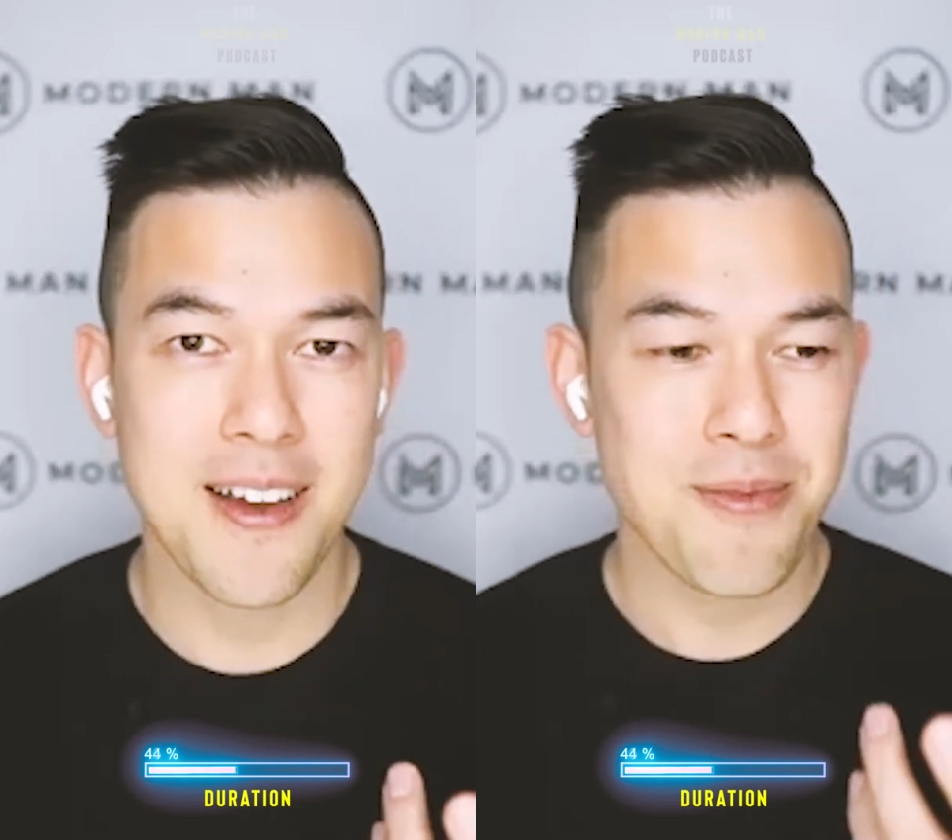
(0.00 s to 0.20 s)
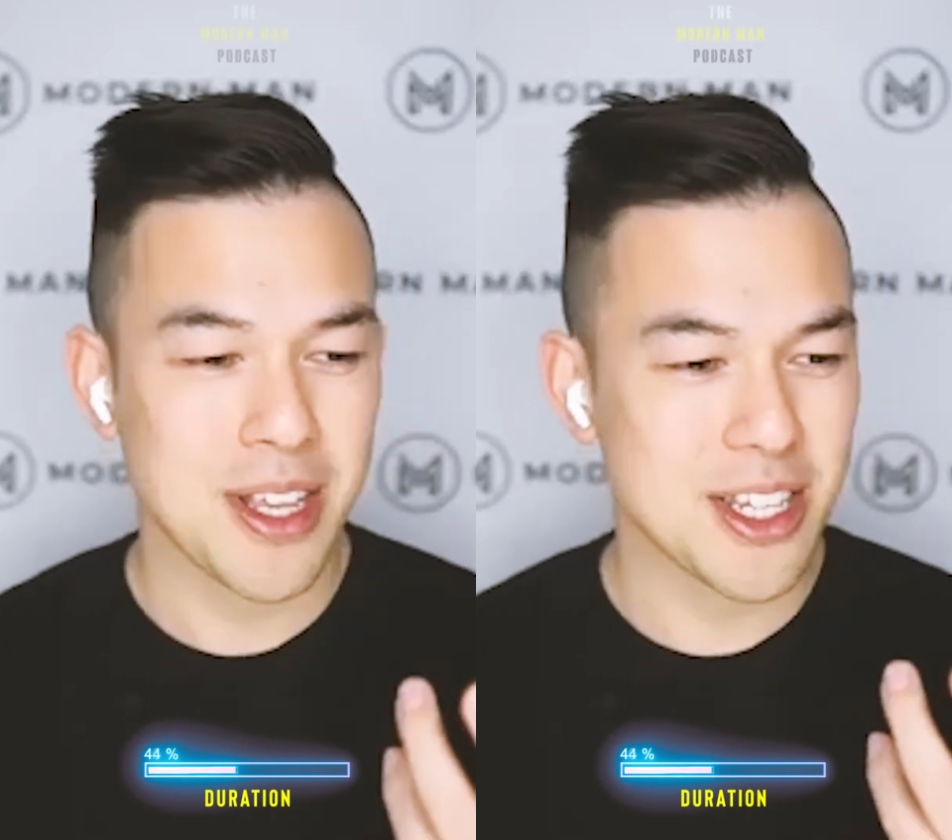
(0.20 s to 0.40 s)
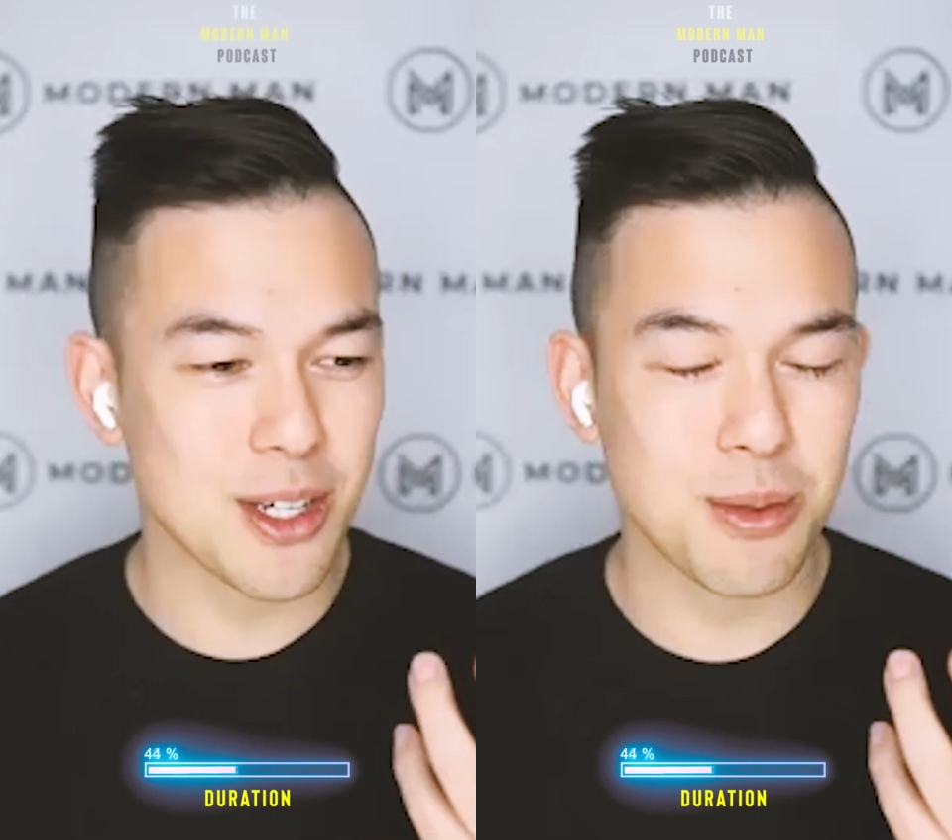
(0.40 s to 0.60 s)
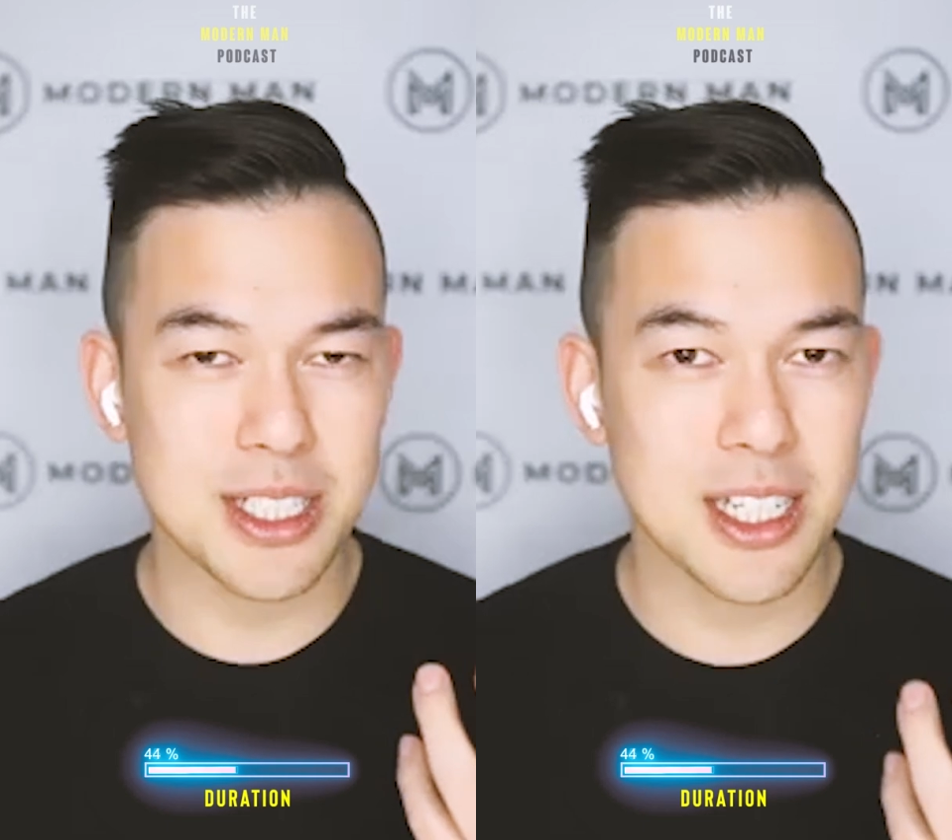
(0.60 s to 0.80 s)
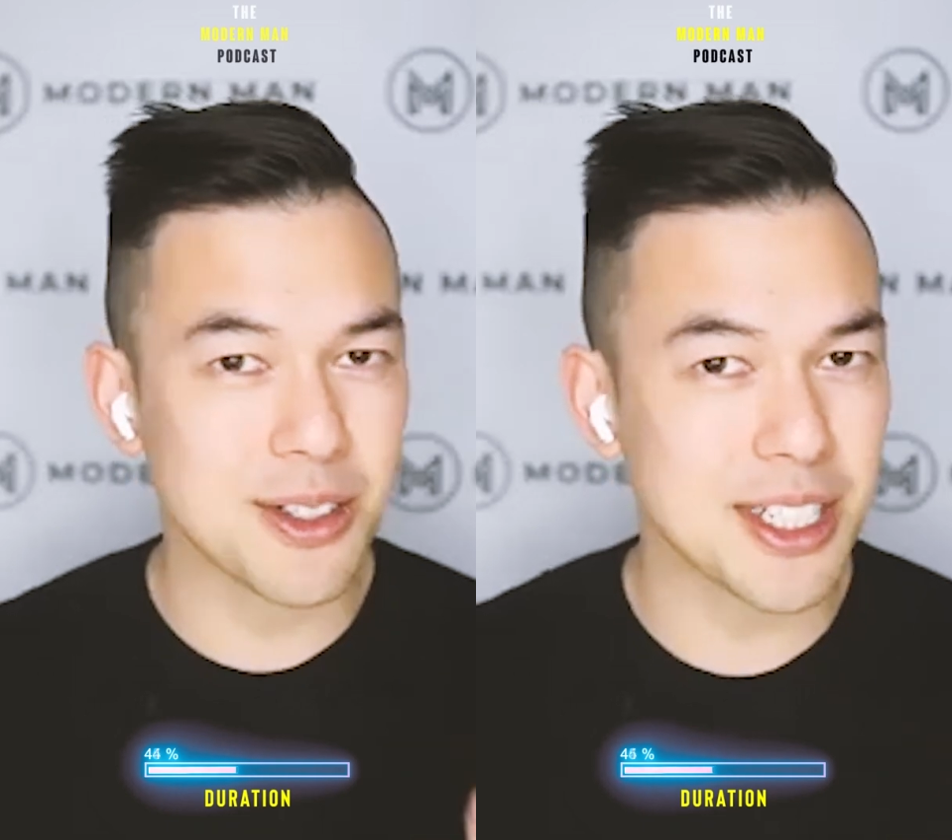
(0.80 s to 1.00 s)
she was
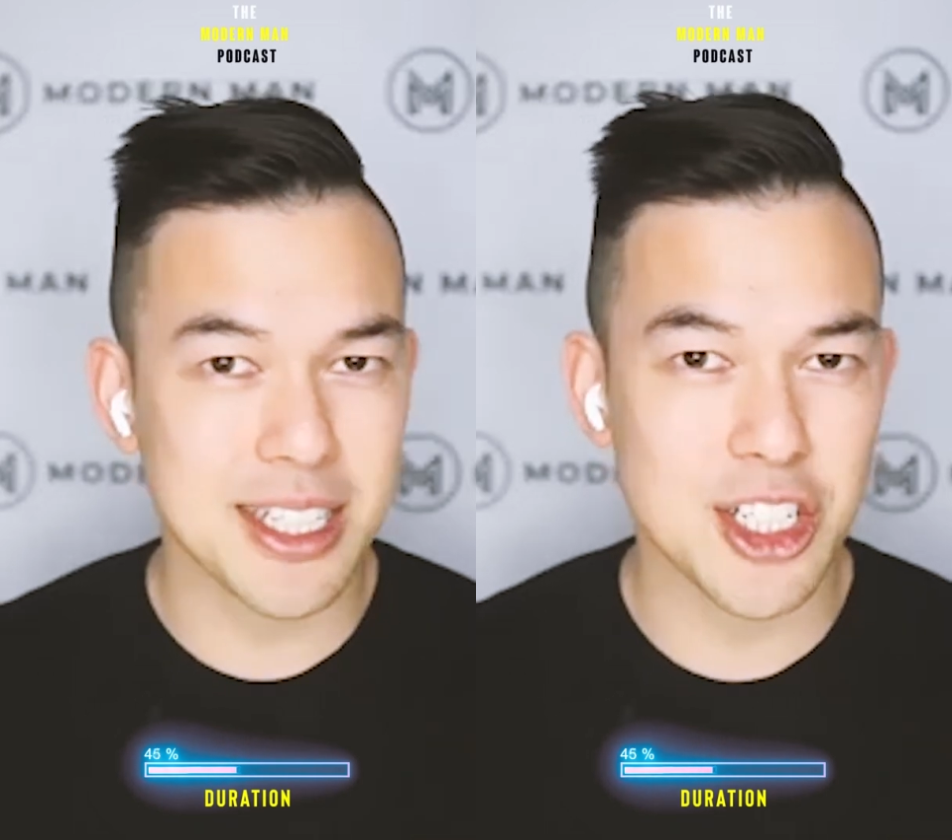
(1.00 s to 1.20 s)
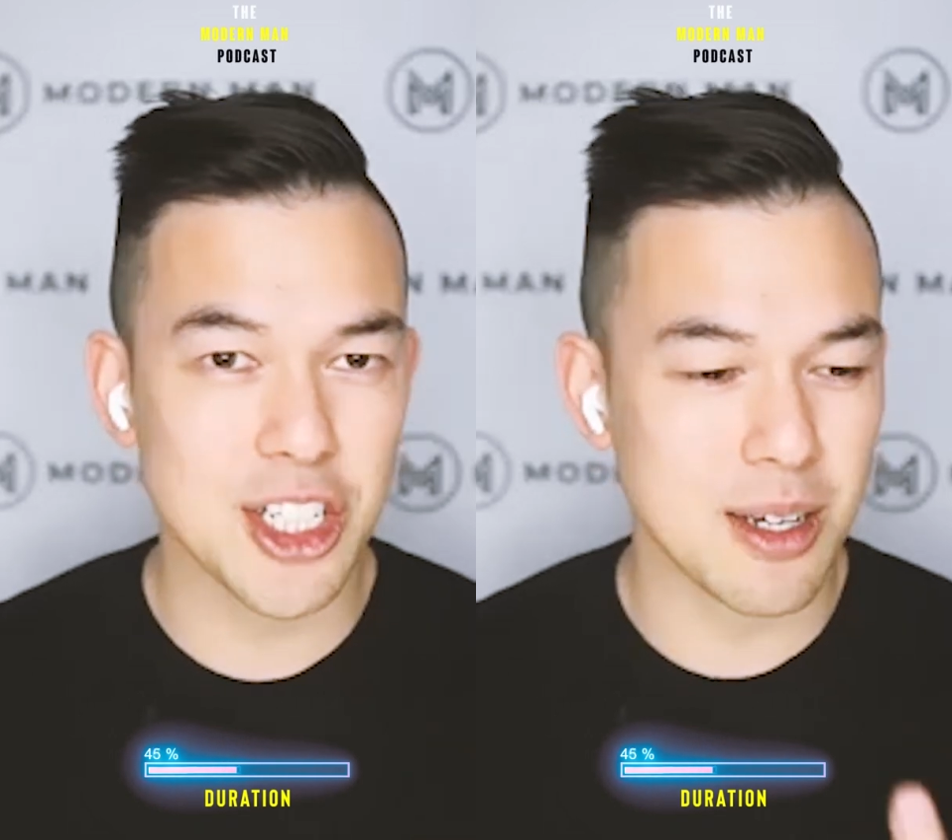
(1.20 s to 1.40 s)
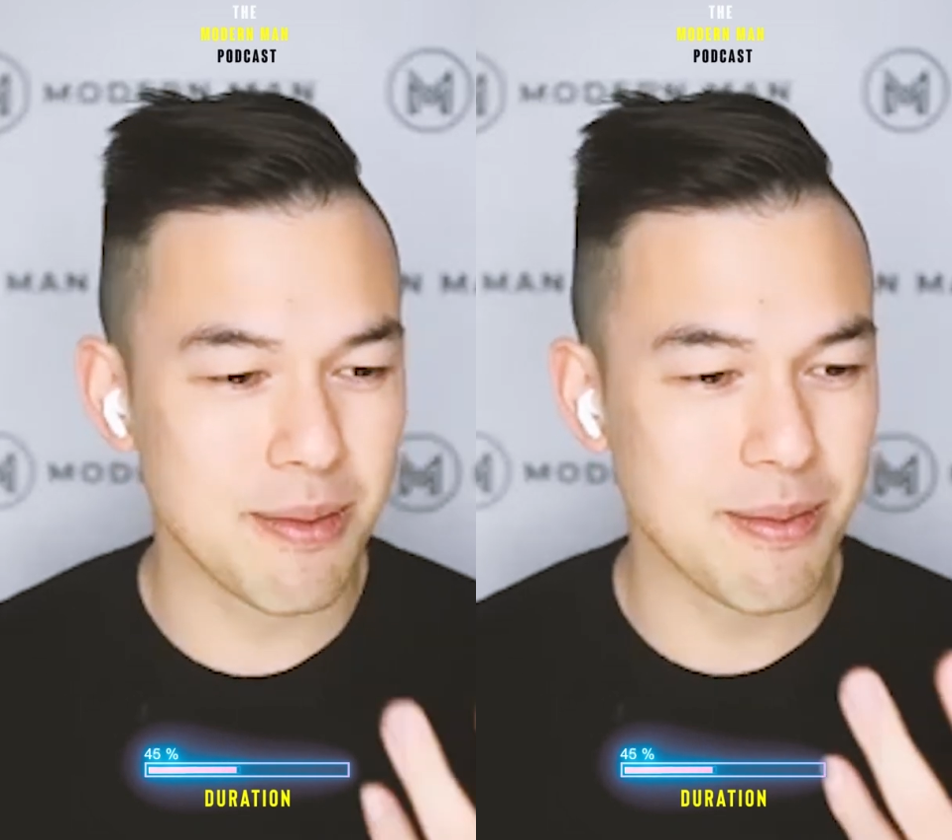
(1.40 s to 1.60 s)
going to the gym.